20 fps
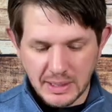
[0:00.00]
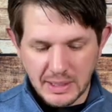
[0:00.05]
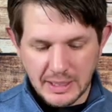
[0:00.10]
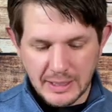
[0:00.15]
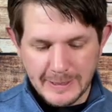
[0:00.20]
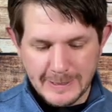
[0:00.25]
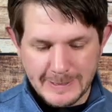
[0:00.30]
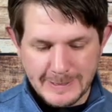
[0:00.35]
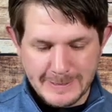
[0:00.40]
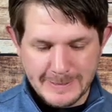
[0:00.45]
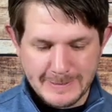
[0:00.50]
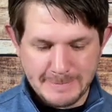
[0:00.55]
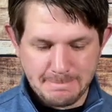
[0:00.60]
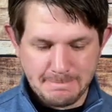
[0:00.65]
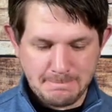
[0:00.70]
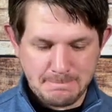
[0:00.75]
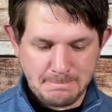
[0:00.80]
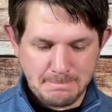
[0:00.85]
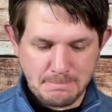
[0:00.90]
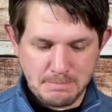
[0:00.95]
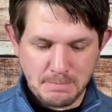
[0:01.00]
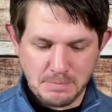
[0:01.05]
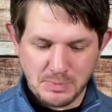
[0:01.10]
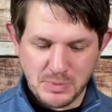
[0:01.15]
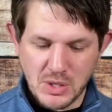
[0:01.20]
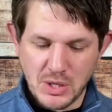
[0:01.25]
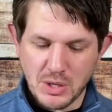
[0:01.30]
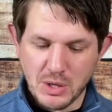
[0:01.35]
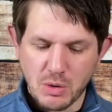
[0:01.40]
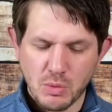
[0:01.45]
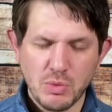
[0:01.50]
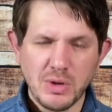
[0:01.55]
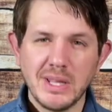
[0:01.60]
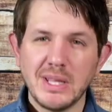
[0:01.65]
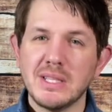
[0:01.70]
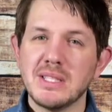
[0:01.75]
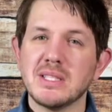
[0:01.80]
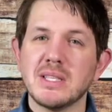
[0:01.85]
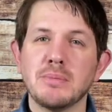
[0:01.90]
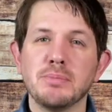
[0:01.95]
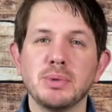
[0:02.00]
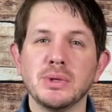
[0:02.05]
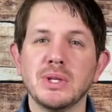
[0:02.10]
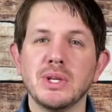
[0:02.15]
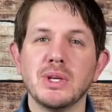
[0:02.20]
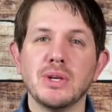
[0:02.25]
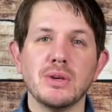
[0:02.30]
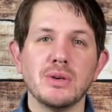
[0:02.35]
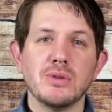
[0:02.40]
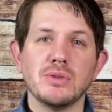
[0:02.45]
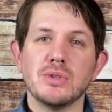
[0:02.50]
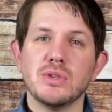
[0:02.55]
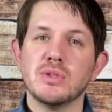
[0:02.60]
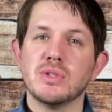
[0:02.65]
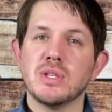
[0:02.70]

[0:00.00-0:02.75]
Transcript: really simple to use.